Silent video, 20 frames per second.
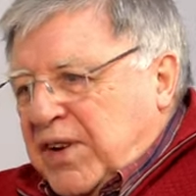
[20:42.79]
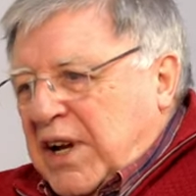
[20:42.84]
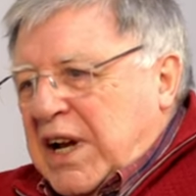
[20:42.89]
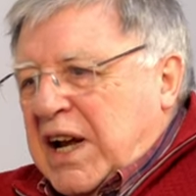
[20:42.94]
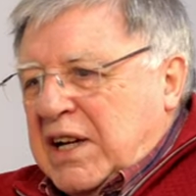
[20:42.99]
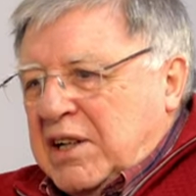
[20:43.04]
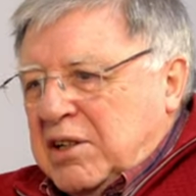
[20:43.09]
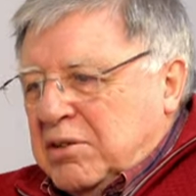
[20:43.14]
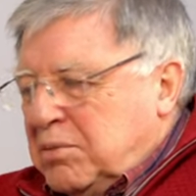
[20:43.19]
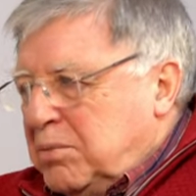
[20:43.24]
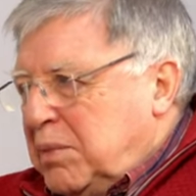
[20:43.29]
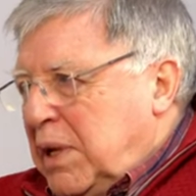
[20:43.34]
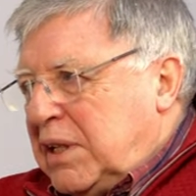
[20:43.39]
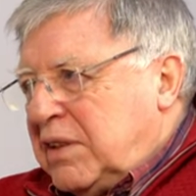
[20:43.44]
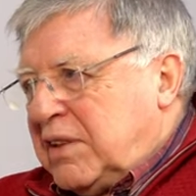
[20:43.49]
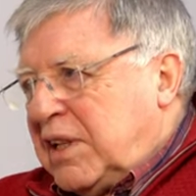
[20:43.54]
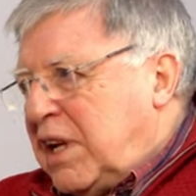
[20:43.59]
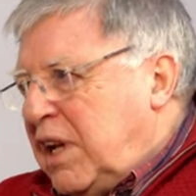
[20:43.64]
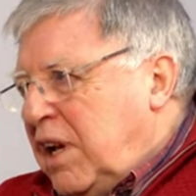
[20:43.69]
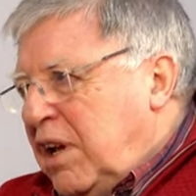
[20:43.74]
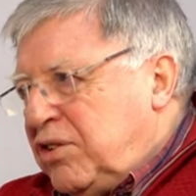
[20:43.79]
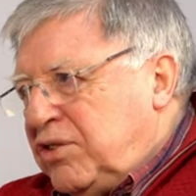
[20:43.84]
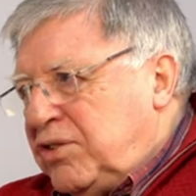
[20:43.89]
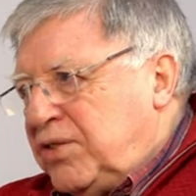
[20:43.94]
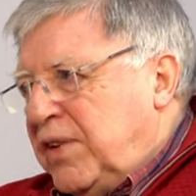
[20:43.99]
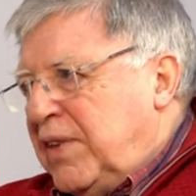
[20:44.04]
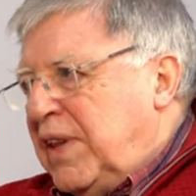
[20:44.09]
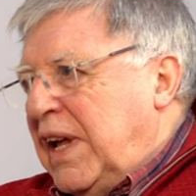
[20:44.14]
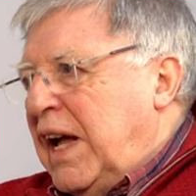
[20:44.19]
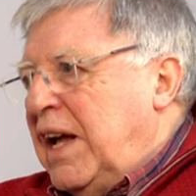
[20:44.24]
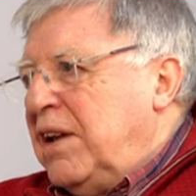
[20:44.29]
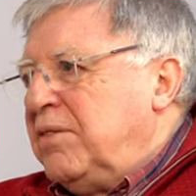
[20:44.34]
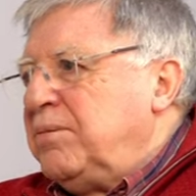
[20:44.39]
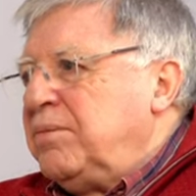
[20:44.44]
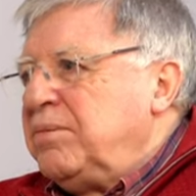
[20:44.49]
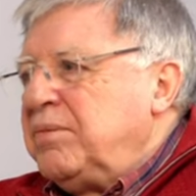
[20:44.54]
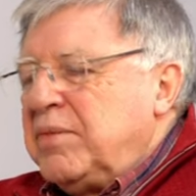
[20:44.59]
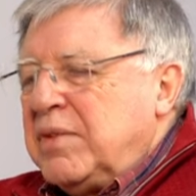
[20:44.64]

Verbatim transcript: fine. Make the case for that.